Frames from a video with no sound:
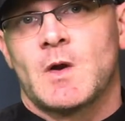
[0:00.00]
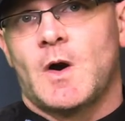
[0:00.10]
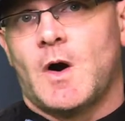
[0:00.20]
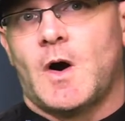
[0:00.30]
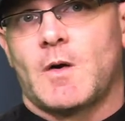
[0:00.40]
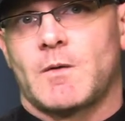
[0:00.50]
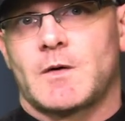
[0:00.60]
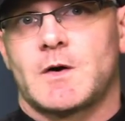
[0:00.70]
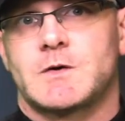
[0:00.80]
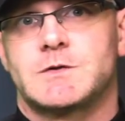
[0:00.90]
our
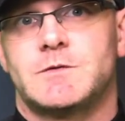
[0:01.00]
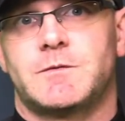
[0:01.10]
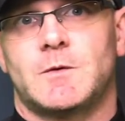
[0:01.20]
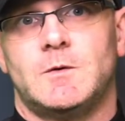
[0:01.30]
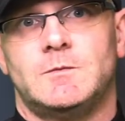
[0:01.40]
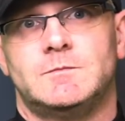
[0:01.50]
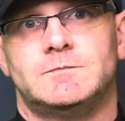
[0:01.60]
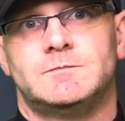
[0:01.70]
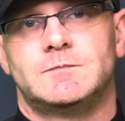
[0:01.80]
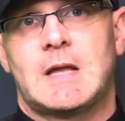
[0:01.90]
recursive rule,
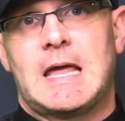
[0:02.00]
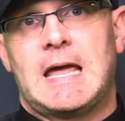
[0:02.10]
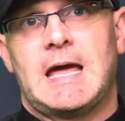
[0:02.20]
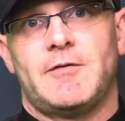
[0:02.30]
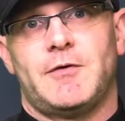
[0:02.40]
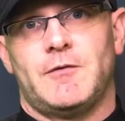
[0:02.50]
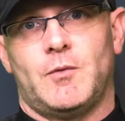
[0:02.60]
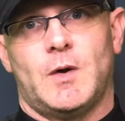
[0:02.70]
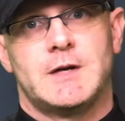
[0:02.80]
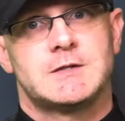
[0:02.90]
f of
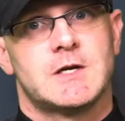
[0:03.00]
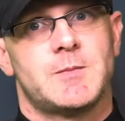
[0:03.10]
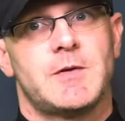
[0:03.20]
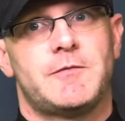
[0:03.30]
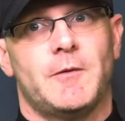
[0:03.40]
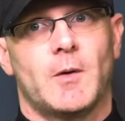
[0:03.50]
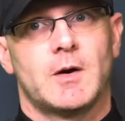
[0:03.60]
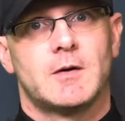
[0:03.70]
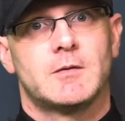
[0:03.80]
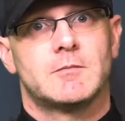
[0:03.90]
1 is going to be 4
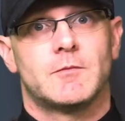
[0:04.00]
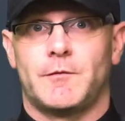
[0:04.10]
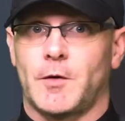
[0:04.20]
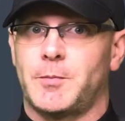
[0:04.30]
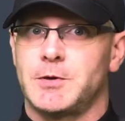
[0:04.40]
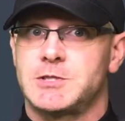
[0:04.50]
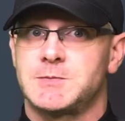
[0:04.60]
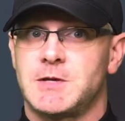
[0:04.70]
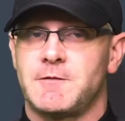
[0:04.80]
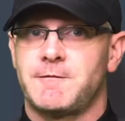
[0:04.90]

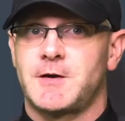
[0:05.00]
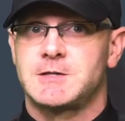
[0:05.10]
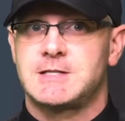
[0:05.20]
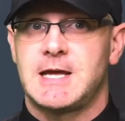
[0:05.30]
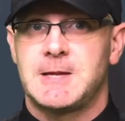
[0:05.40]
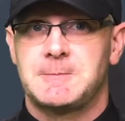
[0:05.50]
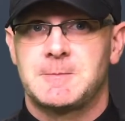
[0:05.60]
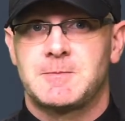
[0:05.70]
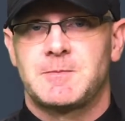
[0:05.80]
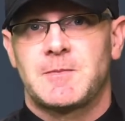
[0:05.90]
push-ups on the first day.
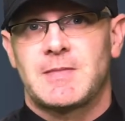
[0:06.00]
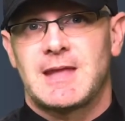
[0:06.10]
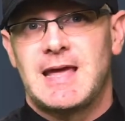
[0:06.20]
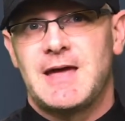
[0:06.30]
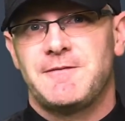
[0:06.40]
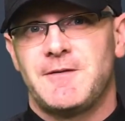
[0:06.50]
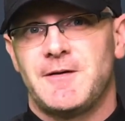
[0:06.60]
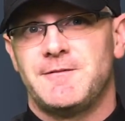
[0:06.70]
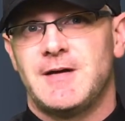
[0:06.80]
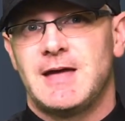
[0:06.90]
F
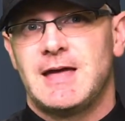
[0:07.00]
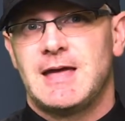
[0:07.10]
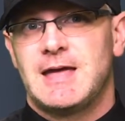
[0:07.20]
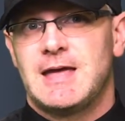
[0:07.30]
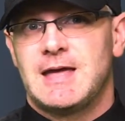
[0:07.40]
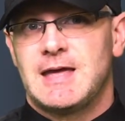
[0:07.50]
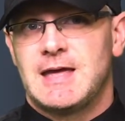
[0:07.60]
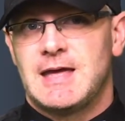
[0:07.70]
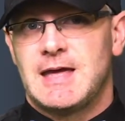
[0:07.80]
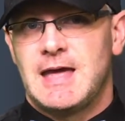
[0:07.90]
of
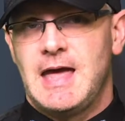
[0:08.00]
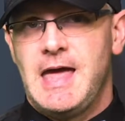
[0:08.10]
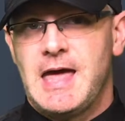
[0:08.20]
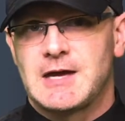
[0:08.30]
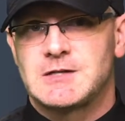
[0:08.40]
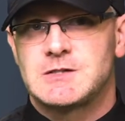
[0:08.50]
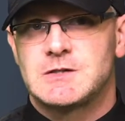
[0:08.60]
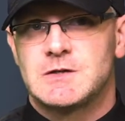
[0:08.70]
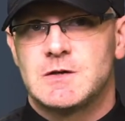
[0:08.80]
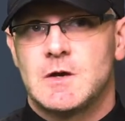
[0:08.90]

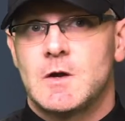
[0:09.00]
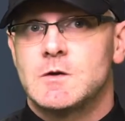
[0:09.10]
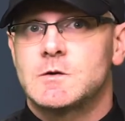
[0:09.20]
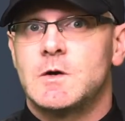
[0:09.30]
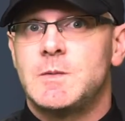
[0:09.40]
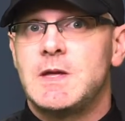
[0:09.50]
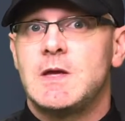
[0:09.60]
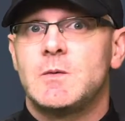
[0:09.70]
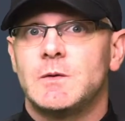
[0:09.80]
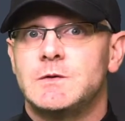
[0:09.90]
x is going to be
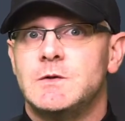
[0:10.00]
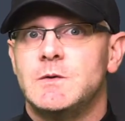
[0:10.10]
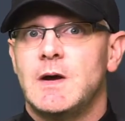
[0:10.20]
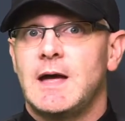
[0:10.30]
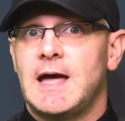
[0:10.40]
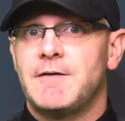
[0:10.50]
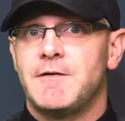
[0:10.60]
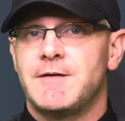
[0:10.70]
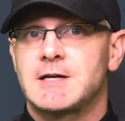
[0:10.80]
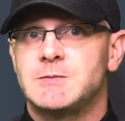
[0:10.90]
equal to f
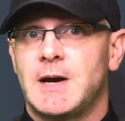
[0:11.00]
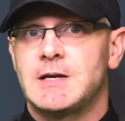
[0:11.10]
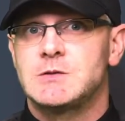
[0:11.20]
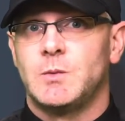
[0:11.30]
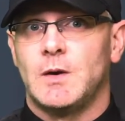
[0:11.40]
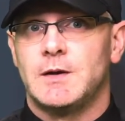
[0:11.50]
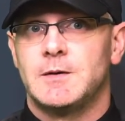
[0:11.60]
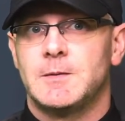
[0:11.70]
of x minus 1,